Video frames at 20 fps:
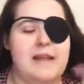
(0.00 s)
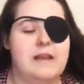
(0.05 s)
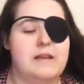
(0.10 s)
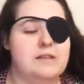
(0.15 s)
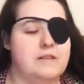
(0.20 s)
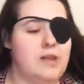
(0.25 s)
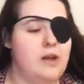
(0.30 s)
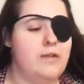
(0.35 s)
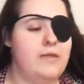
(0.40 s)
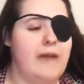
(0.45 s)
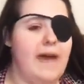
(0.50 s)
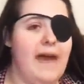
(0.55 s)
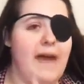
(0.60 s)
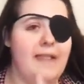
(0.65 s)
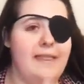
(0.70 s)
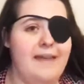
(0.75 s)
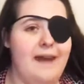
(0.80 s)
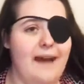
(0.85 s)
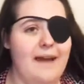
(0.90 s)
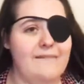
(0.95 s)
So they had
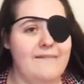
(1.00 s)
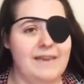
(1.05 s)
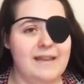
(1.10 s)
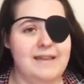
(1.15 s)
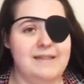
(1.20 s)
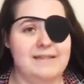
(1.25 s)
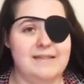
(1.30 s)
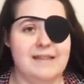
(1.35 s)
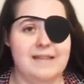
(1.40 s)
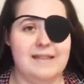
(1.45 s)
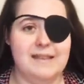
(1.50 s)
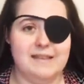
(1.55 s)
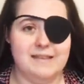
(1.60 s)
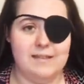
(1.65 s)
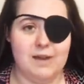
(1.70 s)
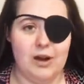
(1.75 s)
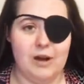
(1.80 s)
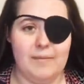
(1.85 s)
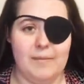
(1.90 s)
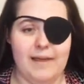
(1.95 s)
the IVs in this
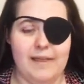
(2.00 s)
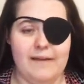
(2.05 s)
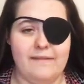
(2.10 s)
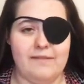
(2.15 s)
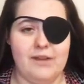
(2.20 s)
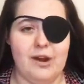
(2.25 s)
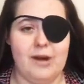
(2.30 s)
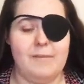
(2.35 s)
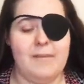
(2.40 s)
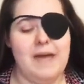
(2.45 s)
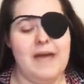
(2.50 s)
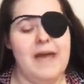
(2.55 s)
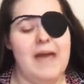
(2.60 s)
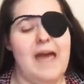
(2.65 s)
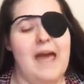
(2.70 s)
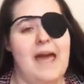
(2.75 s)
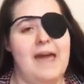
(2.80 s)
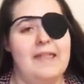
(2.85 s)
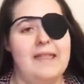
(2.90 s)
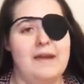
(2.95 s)
arm, my left arm,
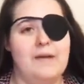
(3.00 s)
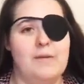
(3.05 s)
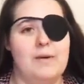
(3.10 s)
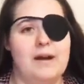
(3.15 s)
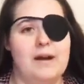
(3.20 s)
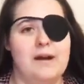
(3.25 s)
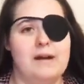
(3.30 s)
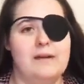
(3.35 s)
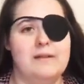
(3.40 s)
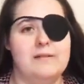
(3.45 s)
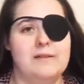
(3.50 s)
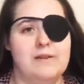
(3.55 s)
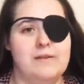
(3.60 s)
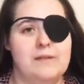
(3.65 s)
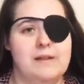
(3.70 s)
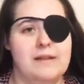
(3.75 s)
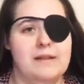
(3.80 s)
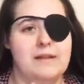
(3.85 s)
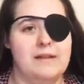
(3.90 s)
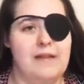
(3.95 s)
and they were
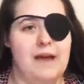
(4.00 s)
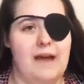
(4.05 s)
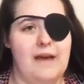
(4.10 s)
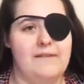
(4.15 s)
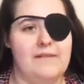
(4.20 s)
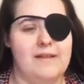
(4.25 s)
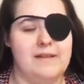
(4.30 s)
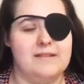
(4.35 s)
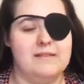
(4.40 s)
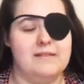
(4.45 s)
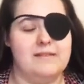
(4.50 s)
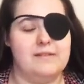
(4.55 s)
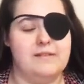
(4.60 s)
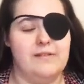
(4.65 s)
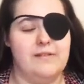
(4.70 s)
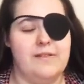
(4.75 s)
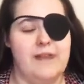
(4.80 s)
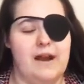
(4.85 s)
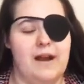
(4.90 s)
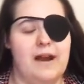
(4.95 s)
doing the IVs
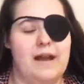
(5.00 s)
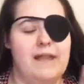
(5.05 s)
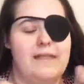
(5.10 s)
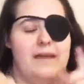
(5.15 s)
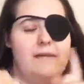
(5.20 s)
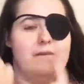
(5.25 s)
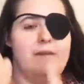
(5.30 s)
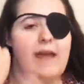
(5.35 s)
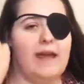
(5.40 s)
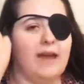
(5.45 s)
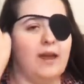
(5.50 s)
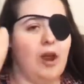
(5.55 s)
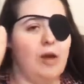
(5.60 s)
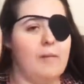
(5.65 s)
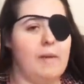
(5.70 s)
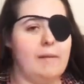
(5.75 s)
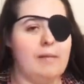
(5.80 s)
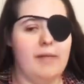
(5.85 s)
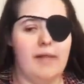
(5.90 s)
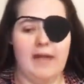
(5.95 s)
through there, and they were taking all
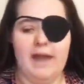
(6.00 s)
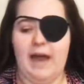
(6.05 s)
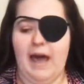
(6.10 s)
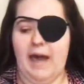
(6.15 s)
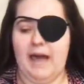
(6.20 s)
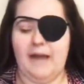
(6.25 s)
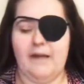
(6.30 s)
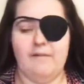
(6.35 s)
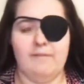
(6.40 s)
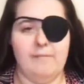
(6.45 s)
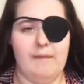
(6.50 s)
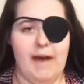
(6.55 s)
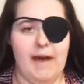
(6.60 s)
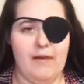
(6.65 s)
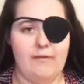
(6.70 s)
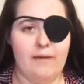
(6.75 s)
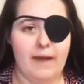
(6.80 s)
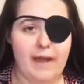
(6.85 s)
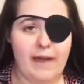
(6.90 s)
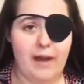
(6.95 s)
my blood out of my
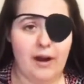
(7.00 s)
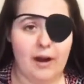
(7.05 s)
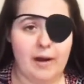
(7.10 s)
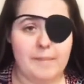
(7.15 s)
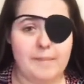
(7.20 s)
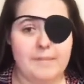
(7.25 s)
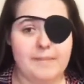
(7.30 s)
right arm.